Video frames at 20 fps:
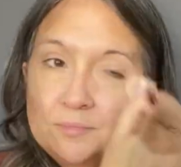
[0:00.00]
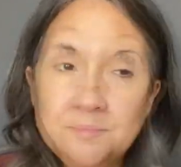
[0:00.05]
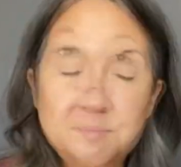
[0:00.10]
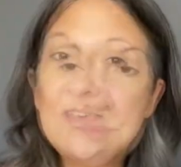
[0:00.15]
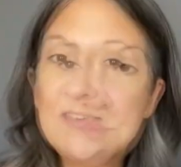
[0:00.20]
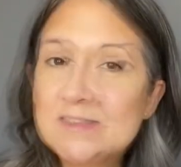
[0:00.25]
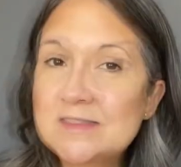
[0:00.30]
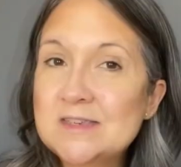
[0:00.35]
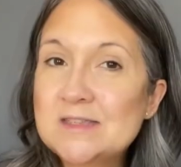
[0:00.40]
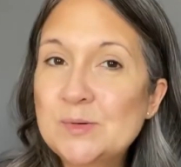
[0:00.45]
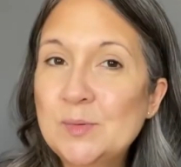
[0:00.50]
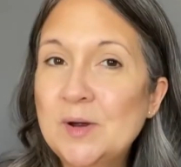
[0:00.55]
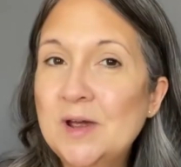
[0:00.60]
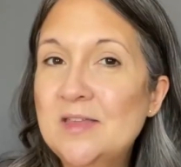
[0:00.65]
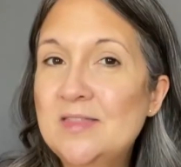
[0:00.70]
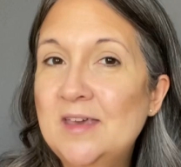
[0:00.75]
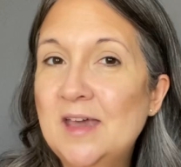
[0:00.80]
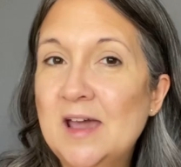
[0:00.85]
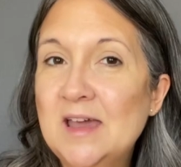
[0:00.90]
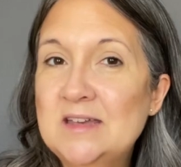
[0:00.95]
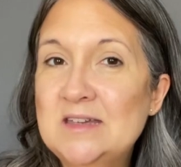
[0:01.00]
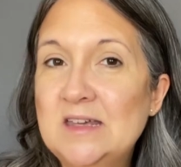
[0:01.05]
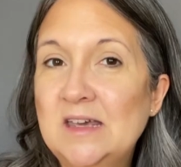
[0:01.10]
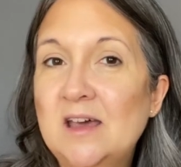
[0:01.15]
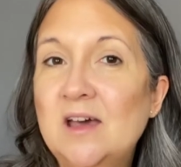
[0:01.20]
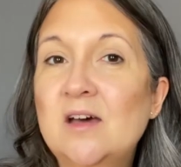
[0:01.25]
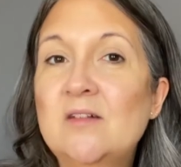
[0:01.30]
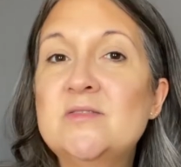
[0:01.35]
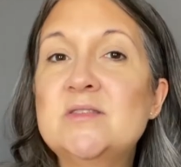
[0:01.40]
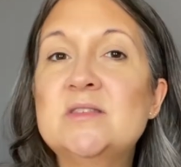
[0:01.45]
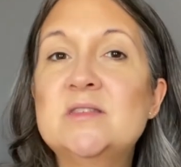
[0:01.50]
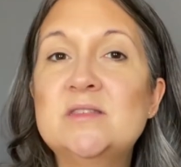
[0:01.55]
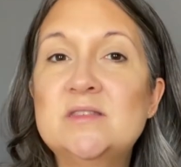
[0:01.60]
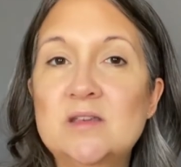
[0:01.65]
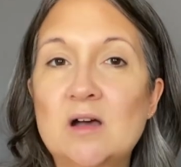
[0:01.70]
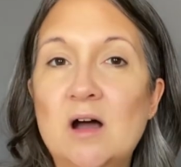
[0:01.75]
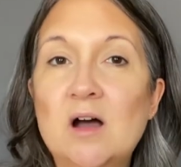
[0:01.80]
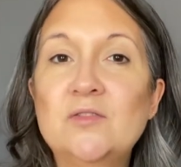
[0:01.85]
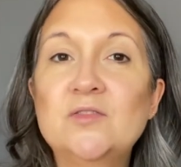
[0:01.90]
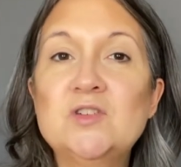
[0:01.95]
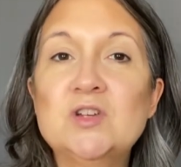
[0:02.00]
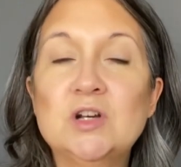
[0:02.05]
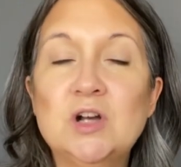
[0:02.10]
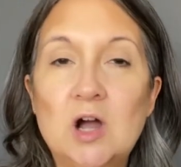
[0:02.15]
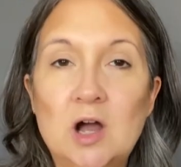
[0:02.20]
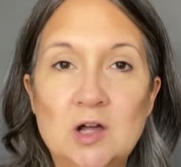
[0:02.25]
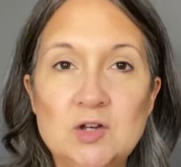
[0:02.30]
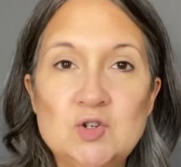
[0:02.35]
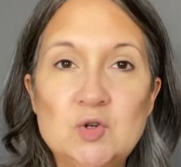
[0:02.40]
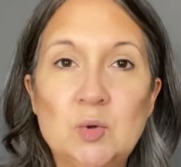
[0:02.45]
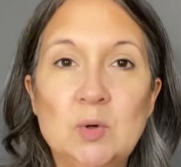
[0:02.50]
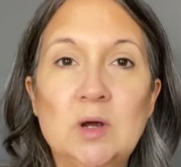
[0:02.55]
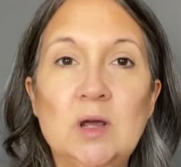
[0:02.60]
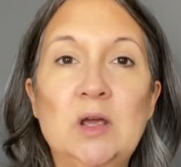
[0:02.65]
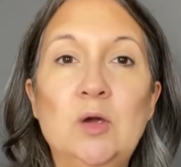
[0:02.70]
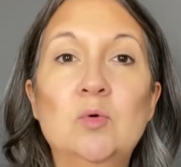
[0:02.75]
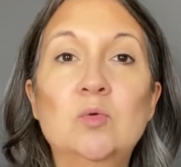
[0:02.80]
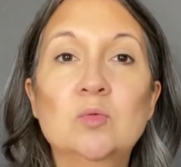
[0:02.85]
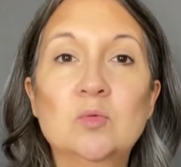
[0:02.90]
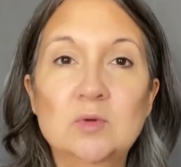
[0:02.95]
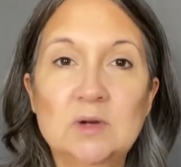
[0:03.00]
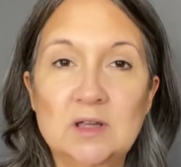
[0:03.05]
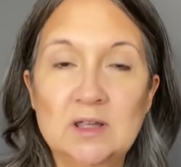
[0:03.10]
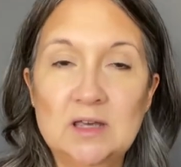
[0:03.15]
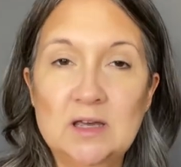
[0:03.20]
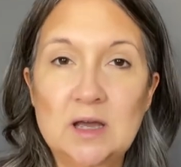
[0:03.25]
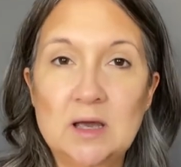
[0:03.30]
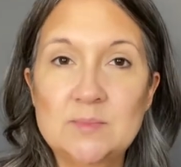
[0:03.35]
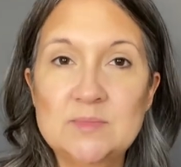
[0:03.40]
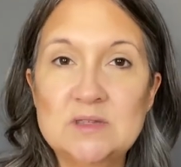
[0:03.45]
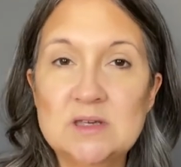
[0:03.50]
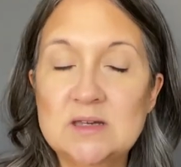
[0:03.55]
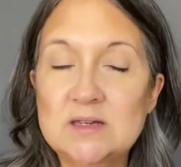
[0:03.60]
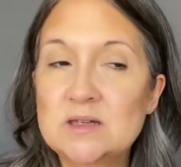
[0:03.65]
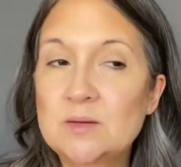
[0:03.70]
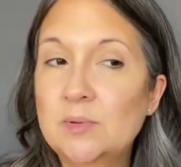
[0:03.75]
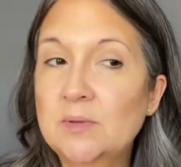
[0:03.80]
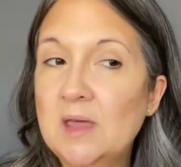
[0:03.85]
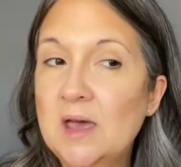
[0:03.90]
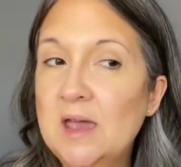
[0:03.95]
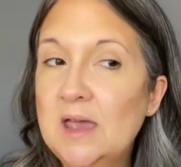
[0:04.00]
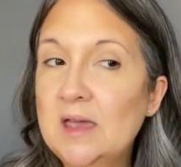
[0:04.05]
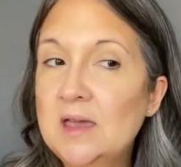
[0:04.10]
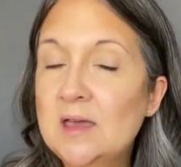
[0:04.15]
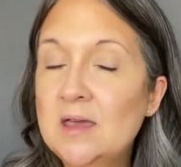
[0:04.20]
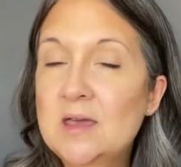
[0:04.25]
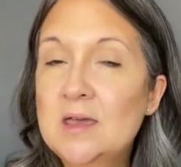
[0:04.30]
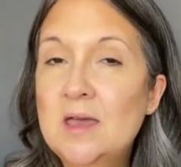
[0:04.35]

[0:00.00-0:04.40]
this is where the idea of soft contouring really comes into play.